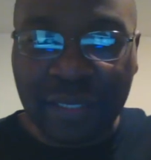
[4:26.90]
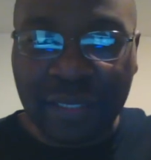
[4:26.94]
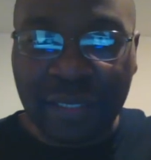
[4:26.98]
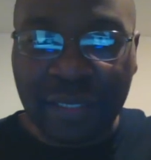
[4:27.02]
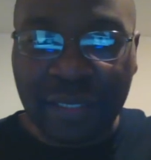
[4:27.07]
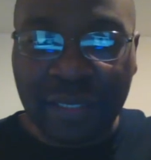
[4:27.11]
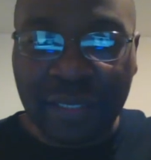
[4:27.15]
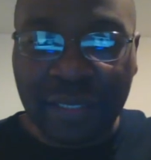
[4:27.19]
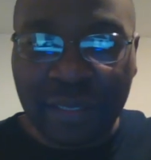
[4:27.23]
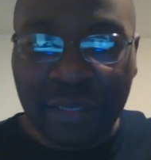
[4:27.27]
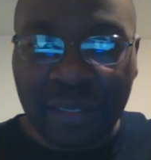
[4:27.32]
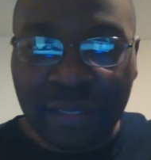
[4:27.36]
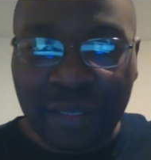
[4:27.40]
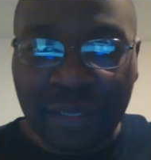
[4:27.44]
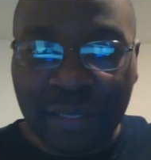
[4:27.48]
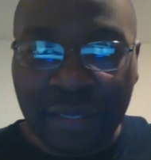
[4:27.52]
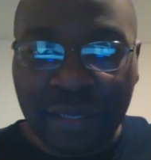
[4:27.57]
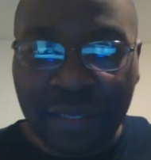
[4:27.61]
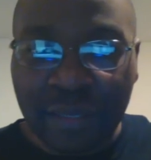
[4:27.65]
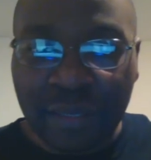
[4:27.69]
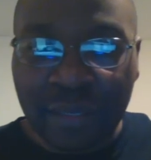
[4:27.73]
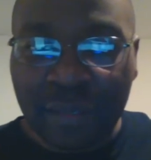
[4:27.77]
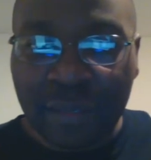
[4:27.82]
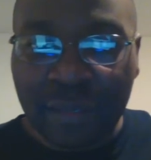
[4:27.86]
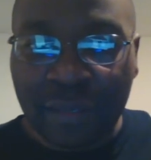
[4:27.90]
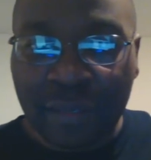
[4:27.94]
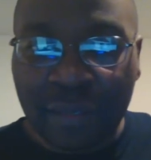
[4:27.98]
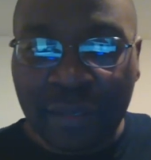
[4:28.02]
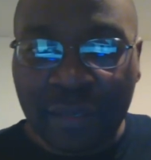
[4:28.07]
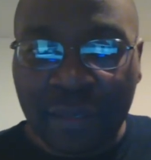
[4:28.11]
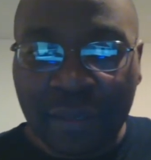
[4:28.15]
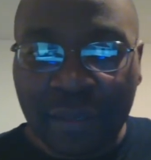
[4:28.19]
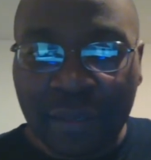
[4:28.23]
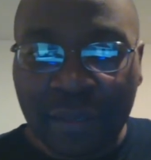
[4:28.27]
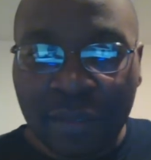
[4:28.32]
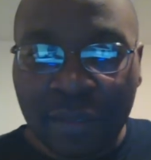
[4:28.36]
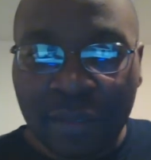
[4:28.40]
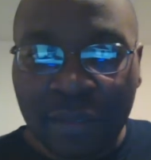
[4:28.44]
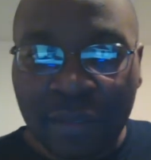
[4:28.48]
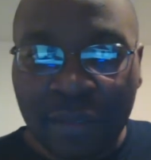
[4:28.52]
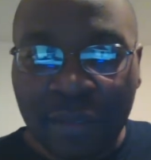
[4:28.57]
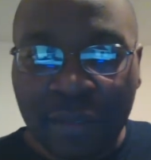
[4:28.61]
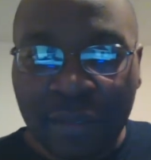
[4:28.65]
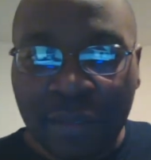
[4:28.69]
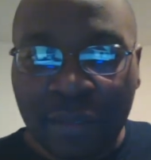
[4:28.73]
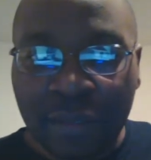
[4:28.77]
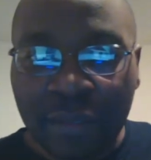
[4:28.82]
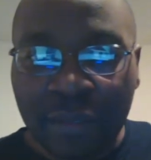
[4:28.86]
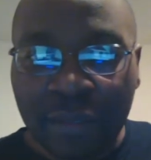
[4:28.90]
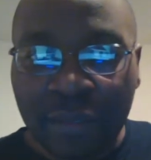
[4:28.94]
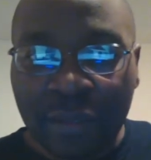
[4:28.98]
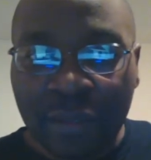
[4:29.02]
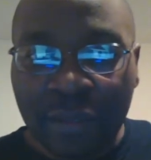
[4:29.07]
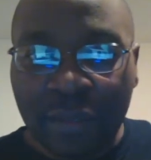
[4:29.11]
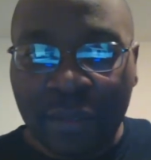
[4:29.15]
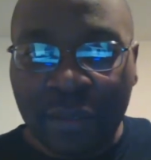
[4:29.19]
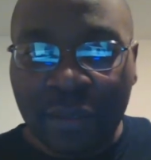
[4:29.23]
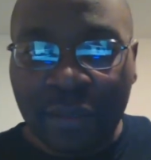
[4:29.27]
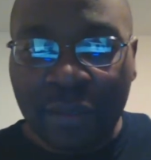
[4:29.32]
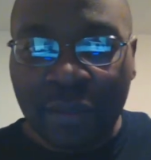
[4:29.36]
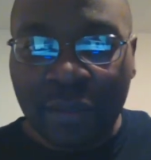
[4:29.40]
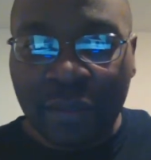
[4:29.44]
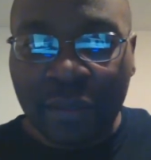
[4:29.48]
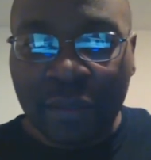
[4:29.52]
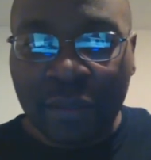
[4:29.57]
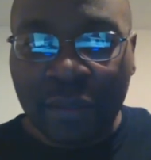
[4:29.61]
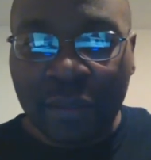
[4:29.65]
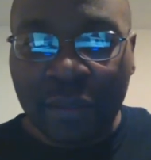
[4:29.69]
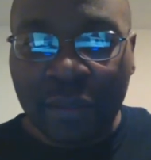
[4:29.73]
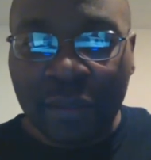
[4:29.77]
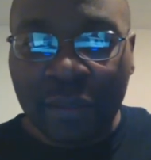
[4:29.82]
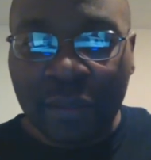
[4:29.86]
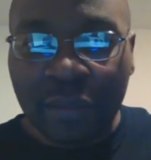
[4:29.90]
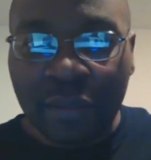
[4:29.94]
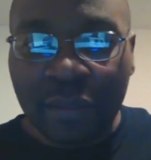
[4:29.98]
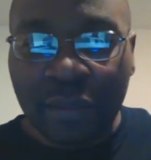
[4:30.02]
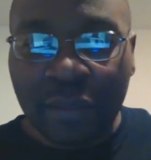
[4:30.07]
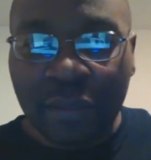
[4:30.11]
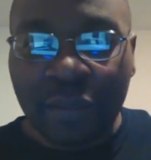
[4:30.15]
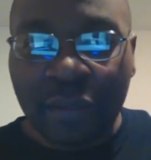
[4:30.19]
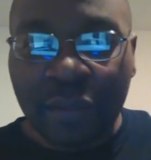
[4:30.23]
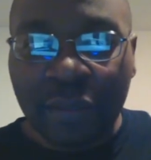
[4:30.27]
Nothing is said.